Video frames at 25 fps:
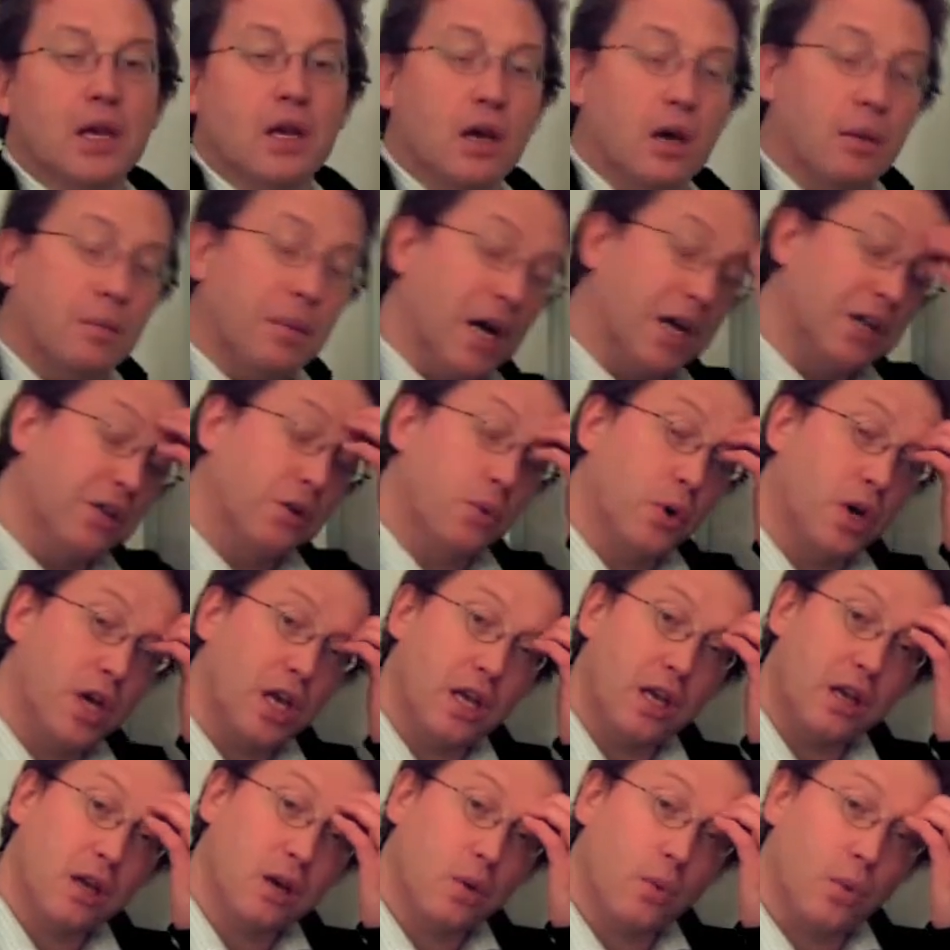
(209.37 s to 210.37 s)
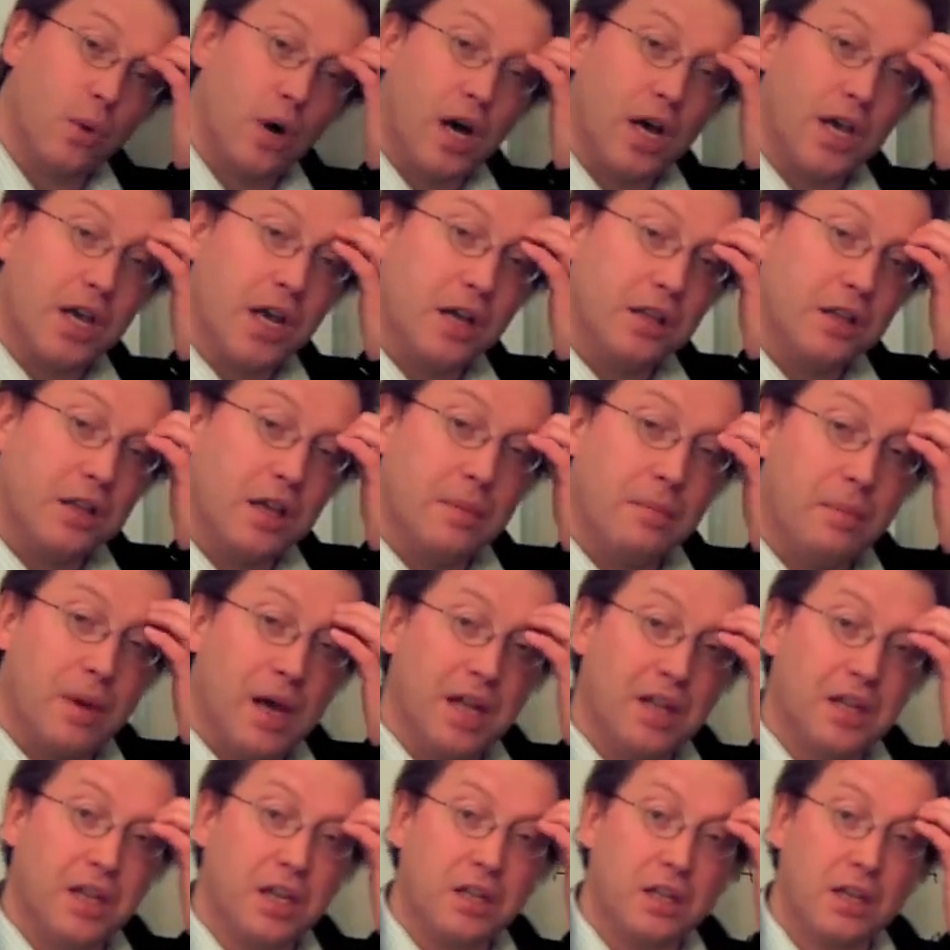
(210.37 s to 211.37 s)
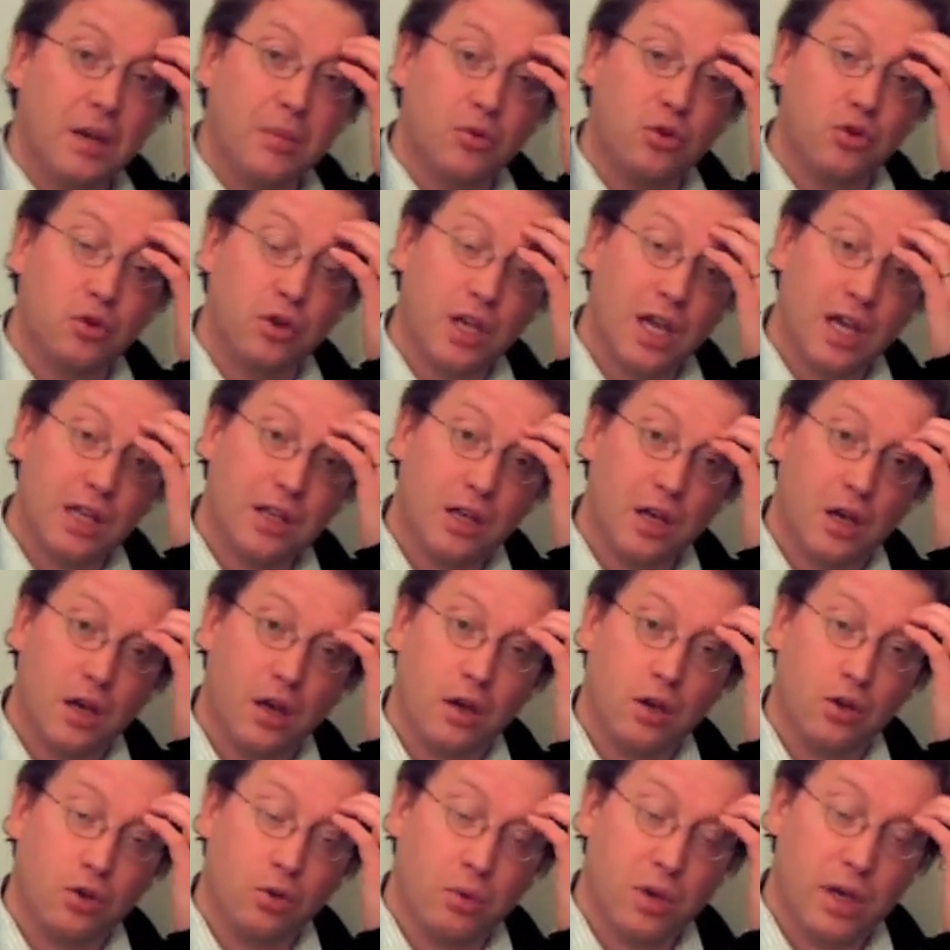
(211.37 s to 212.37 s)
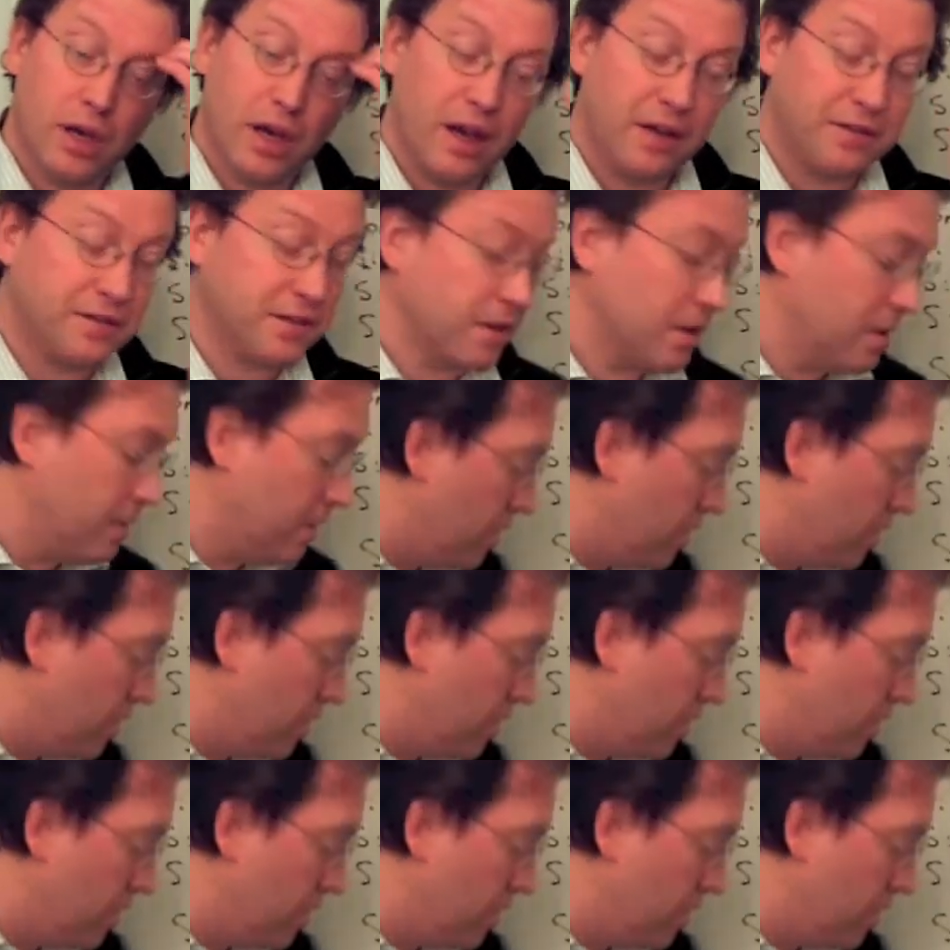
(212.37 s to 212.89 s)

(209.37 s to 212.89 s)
And by the way, why are they binding them together, you may ask?